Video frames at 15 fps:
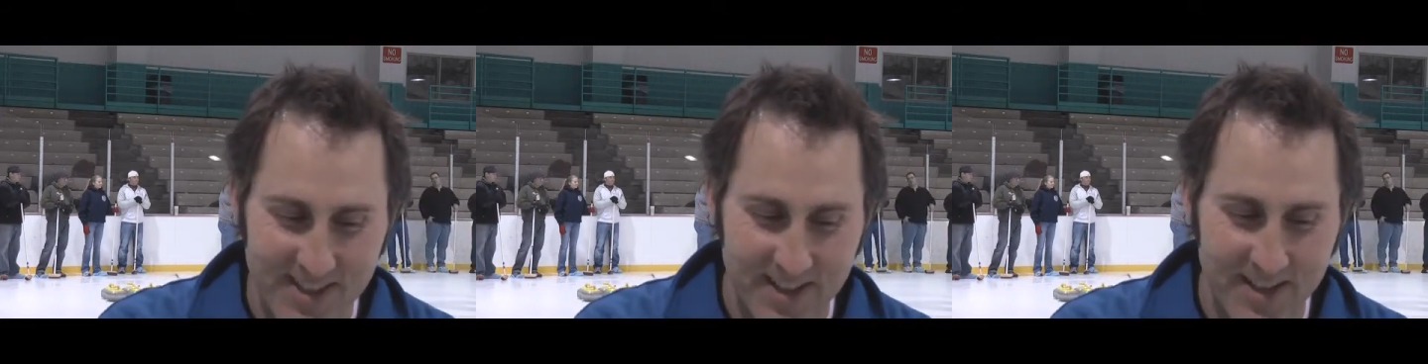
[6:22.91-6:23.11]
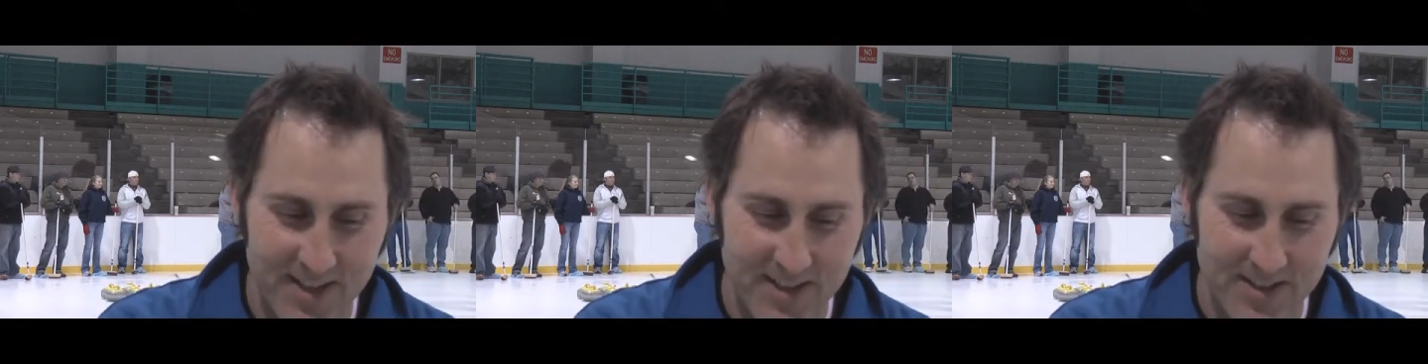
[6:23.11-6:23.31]

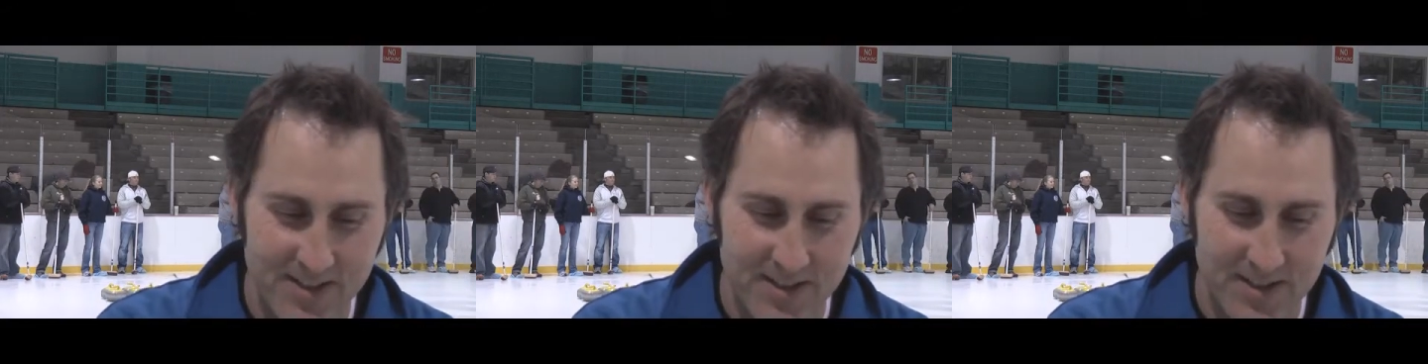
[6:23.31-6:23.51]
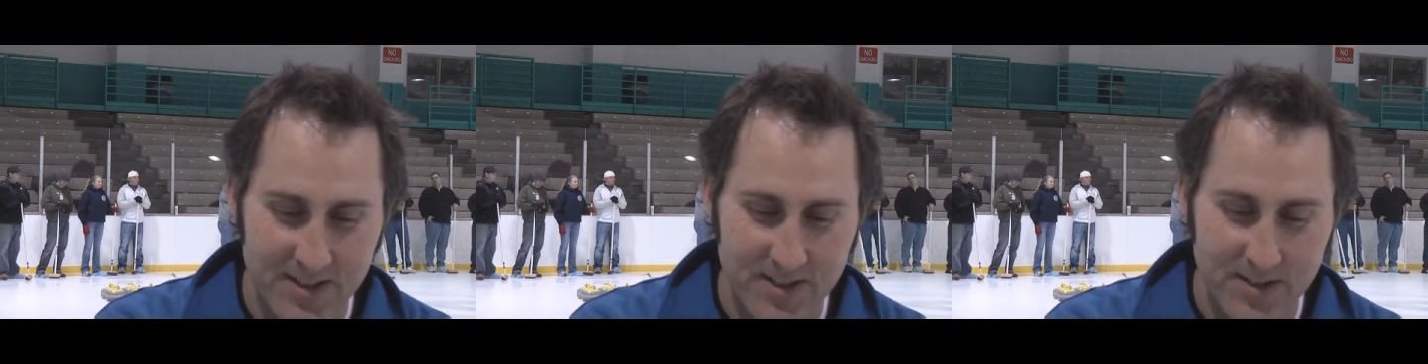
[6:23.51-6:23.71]

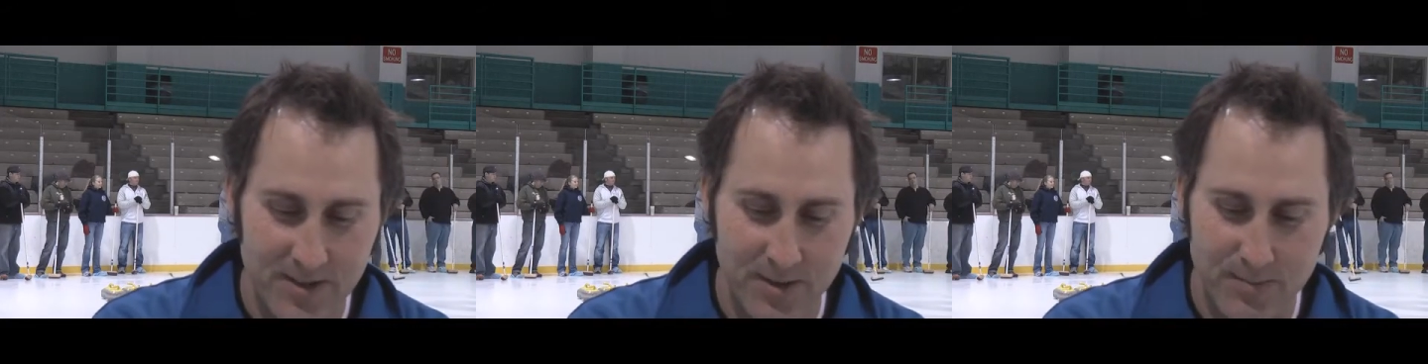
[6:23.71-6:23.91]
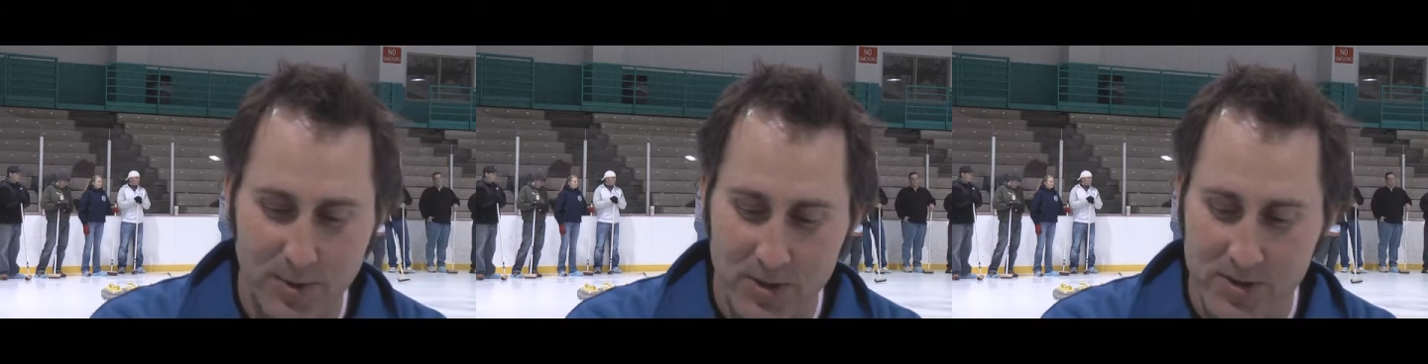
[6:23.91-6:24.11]
is
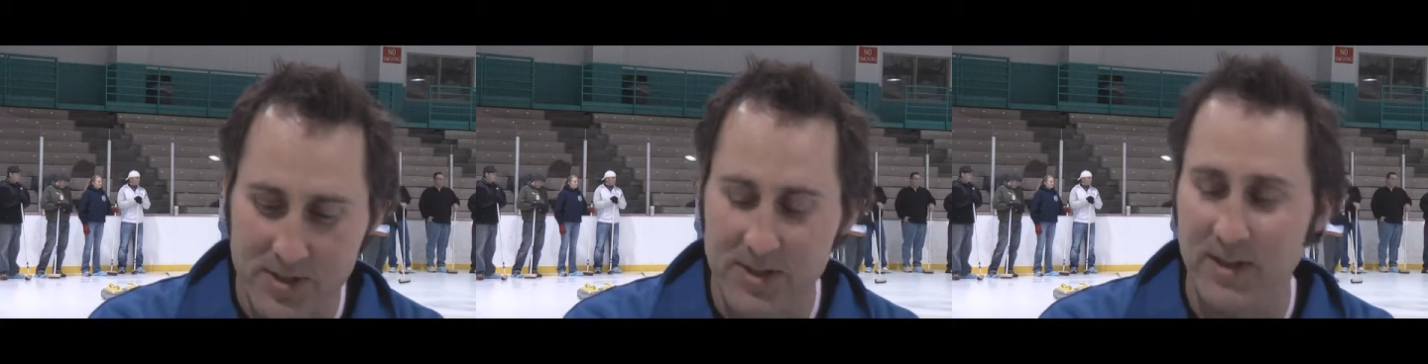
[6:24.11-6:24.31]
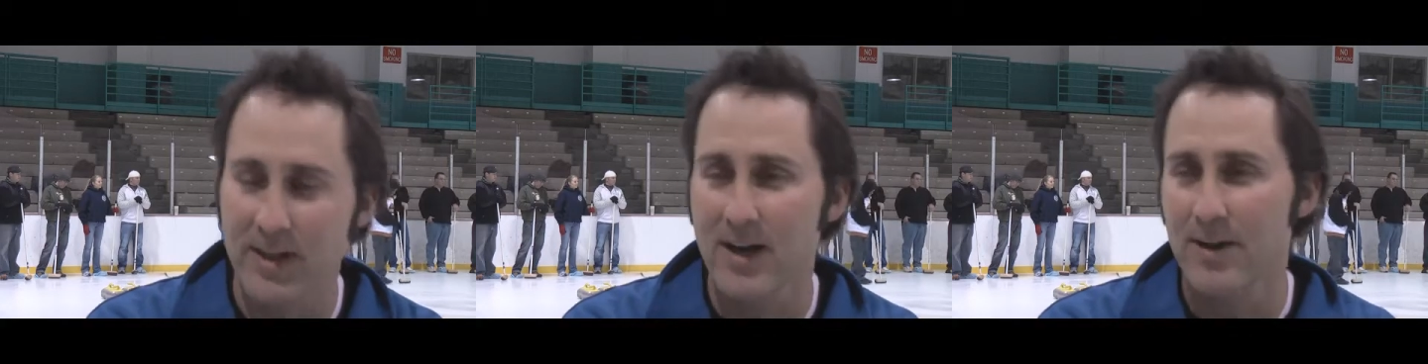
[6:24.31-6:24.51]
the
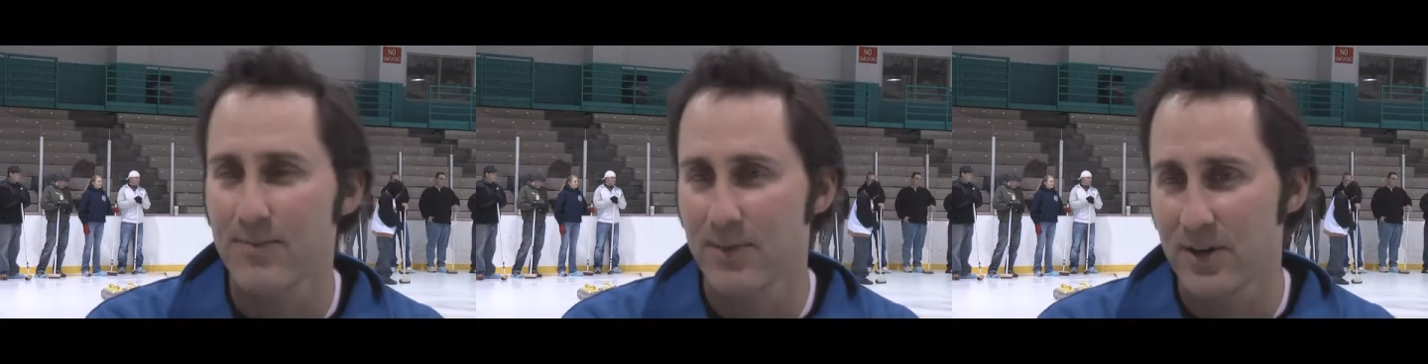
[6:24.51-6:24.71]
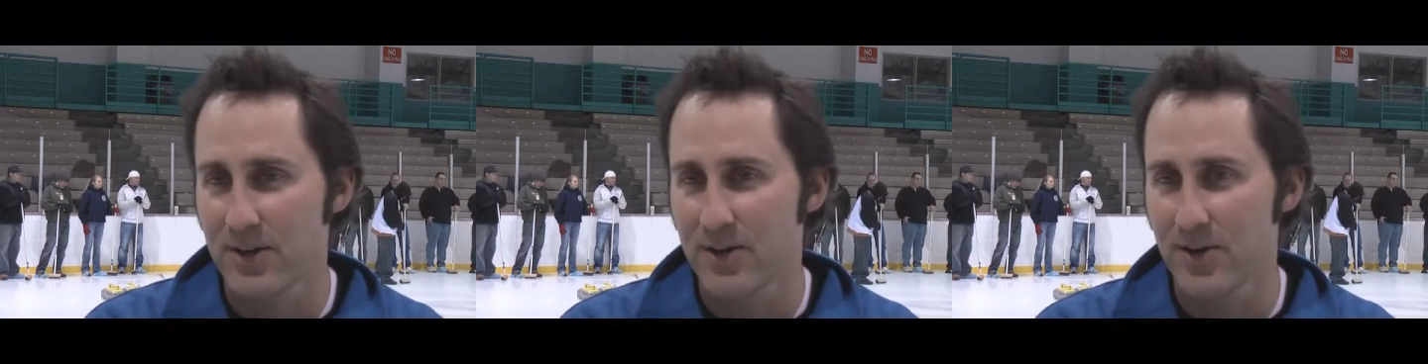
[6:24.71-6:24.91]
person that
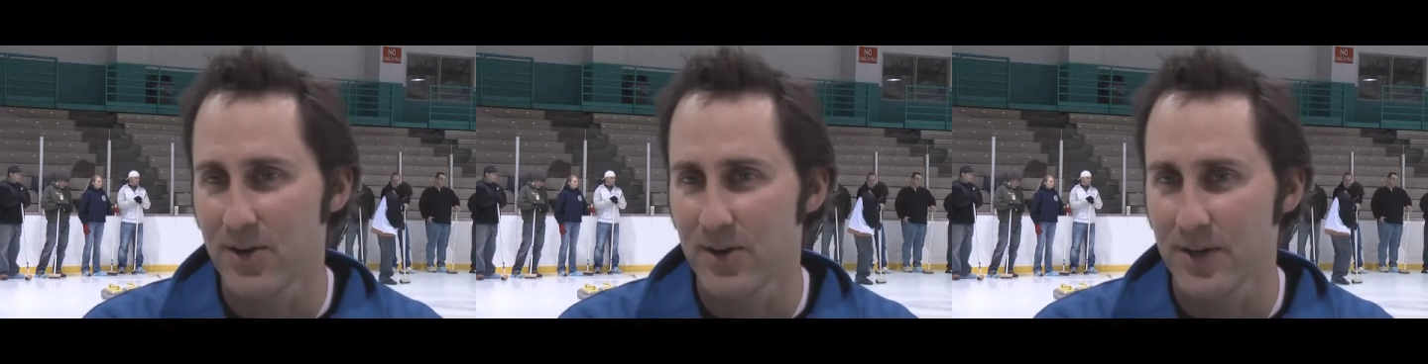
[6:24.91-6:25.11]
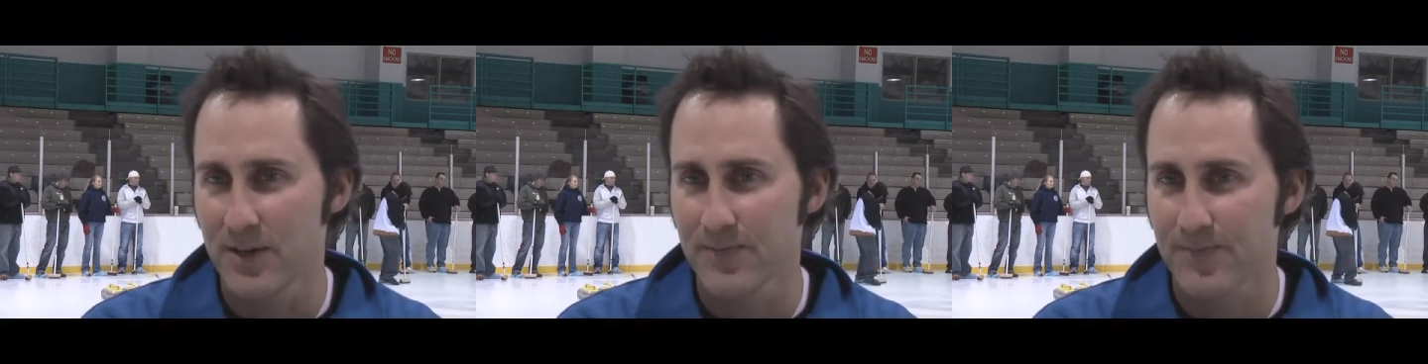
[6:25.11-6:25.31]
got me
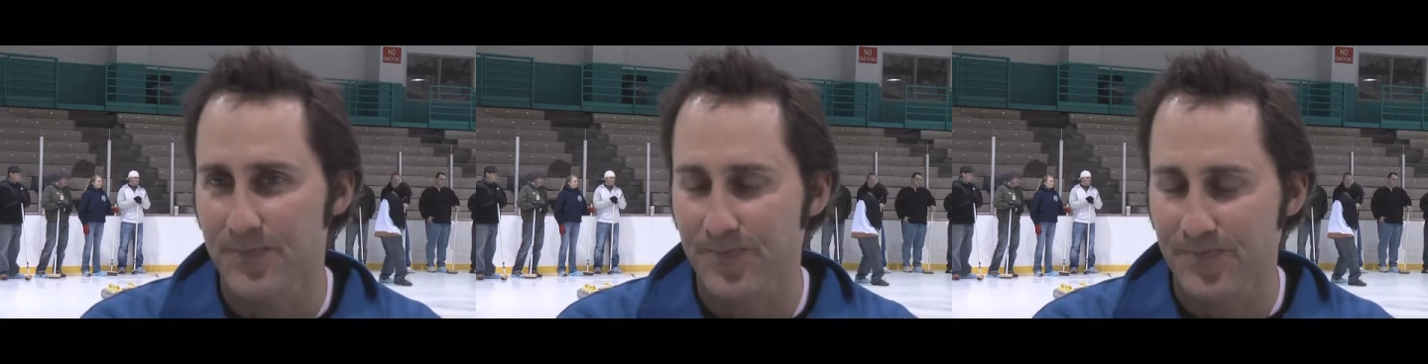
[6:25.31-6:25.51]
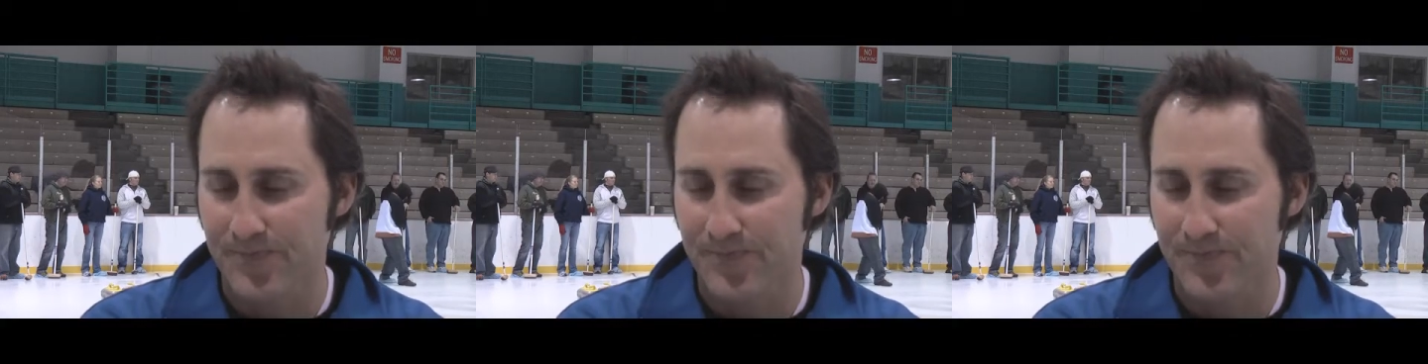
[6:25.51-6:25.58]
curling,